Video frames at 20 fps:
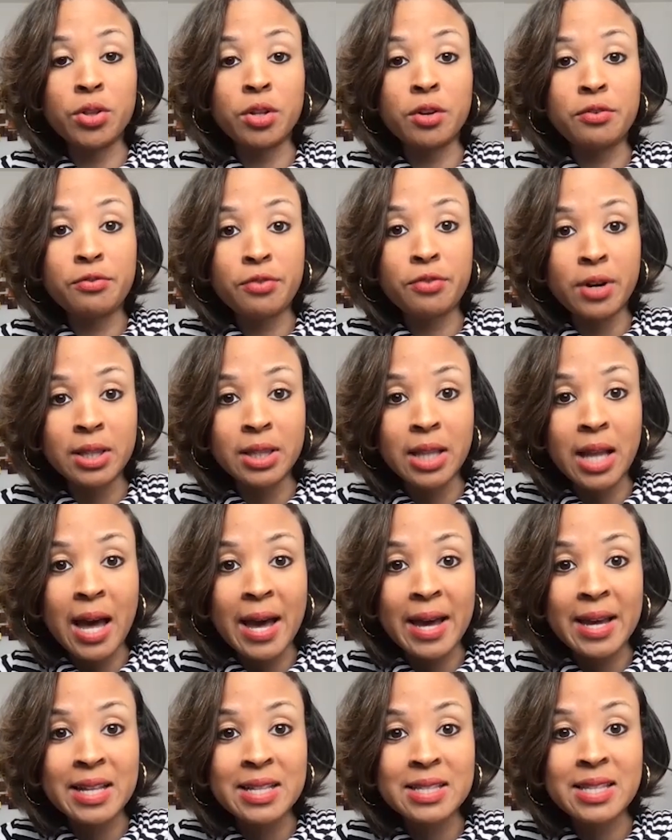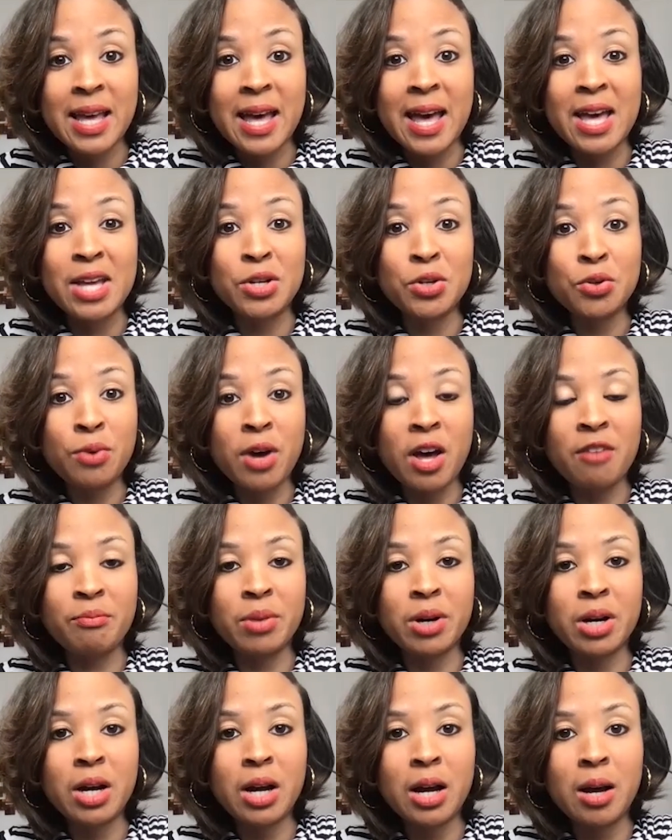the front lines and who have
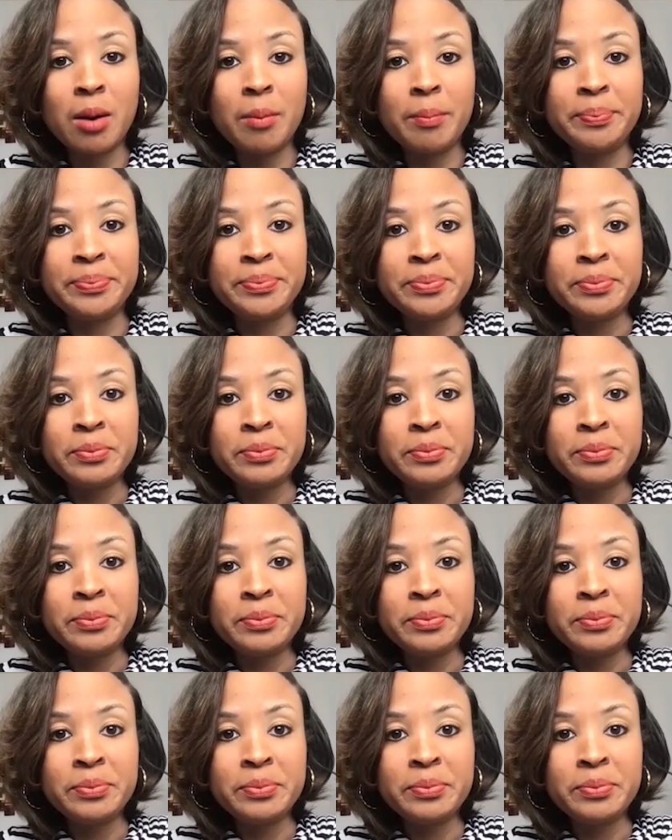become